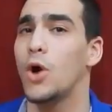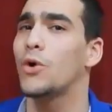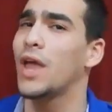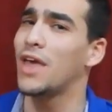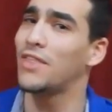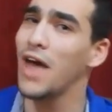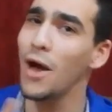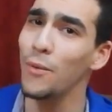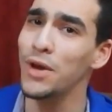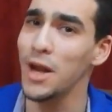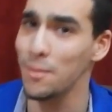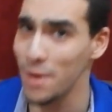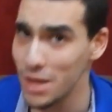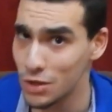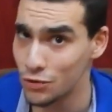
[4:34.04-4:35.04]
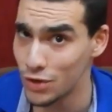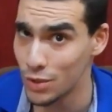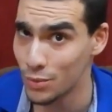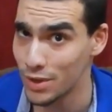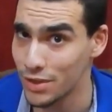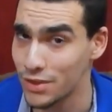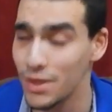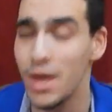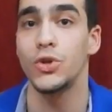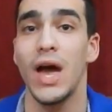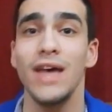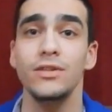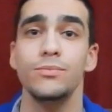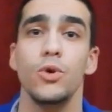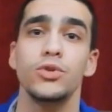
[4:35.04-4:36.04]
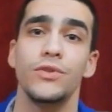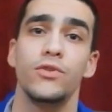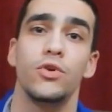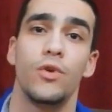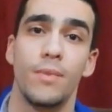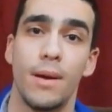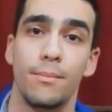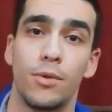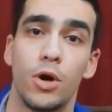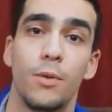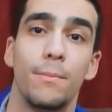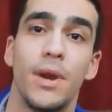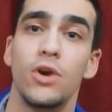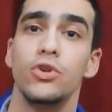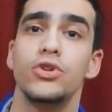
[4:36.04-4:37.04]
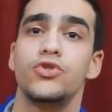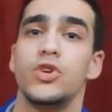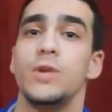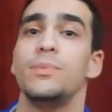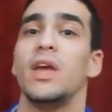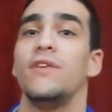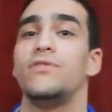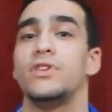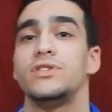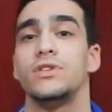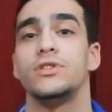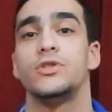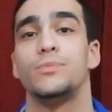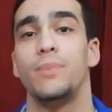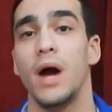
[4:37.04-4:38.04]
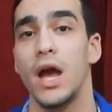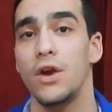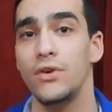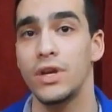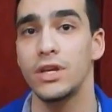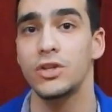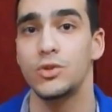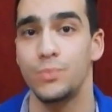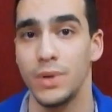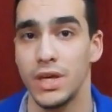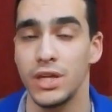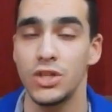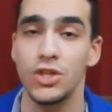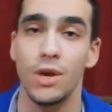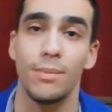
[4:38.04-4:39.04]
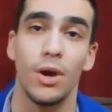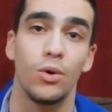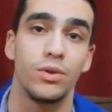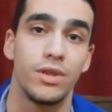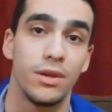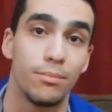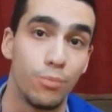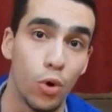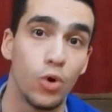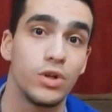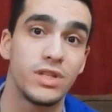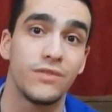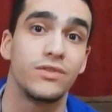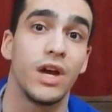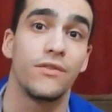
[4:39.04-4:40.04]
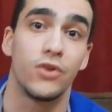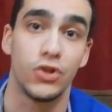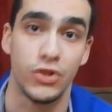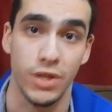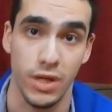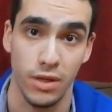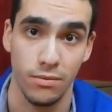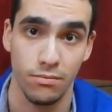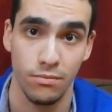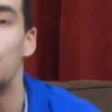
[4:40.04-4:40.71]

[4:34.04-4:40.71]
Okay, that one I may agree with. So as most of you remember, Meryl Streep gave this inspiring speech about the importance of diversity.